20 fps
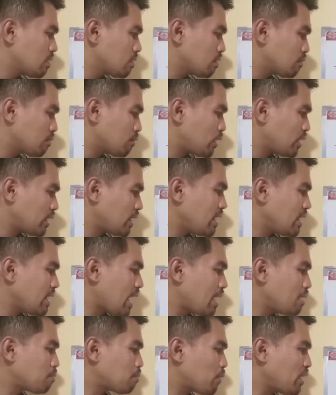
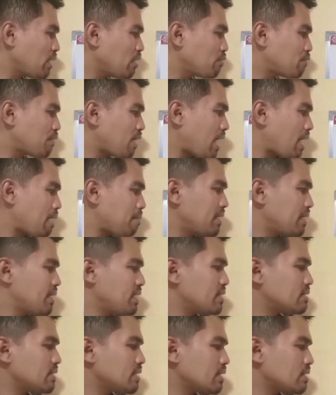49.5, and
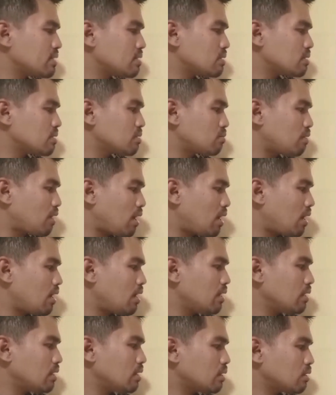this is
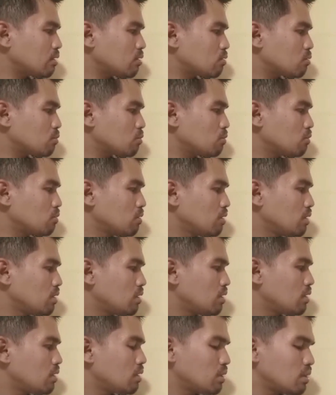
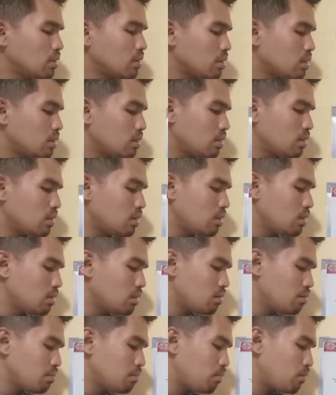
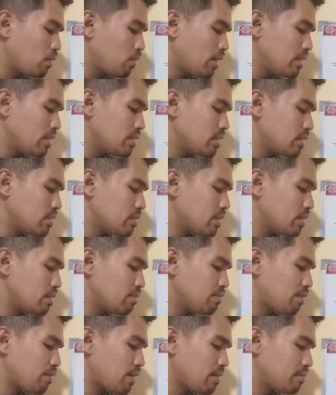
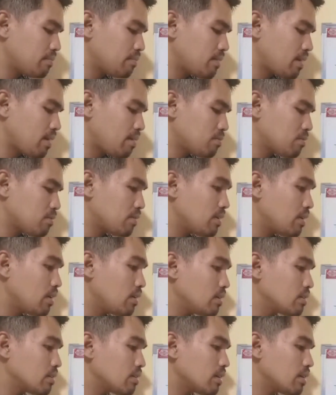0.005 times
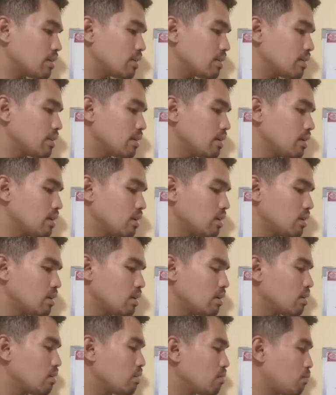100,
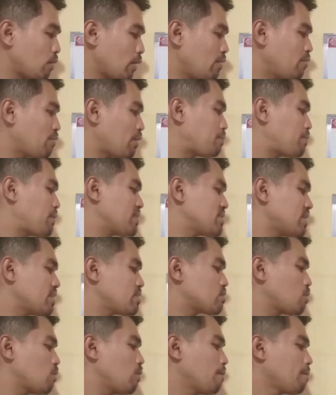0.5%.
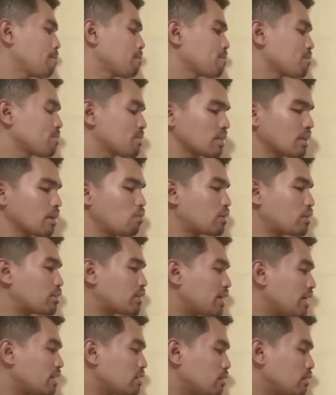So what we're
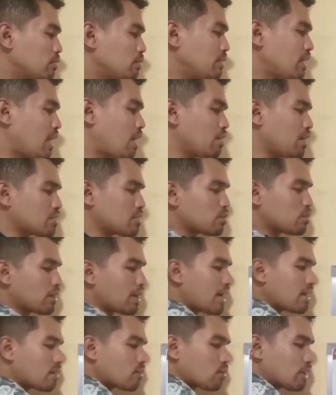going to do now is to
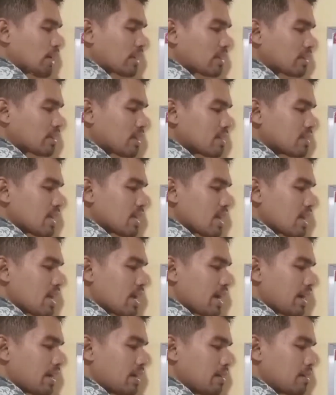get the z
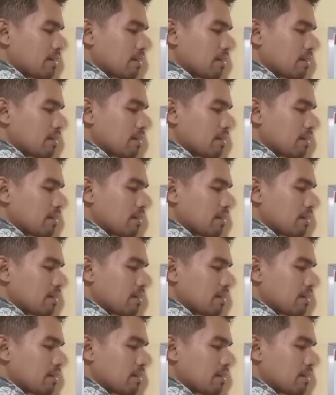here,